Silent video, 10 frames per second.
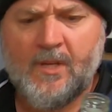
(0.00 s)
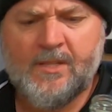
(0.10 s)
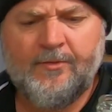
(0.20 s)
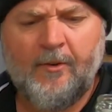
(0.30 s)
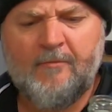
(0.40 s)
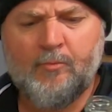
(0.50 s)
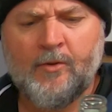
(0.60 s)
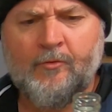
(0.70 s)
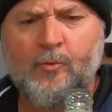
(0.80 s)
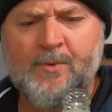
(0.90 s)
It's
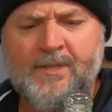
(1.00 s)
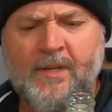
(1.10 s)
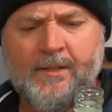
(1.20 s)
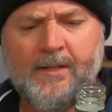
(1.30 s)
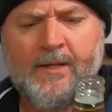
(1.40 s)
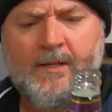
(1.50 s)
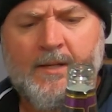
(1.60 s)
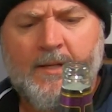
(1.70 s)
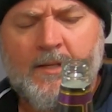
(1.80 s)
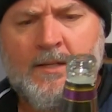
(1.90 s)
5.4%.
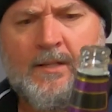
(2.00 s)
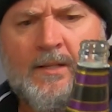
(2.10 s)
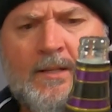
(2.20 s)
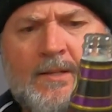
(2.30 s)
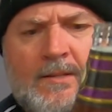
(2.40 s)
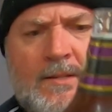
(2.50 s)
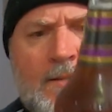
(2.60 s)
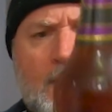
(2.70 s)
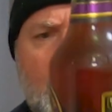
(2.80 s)
It is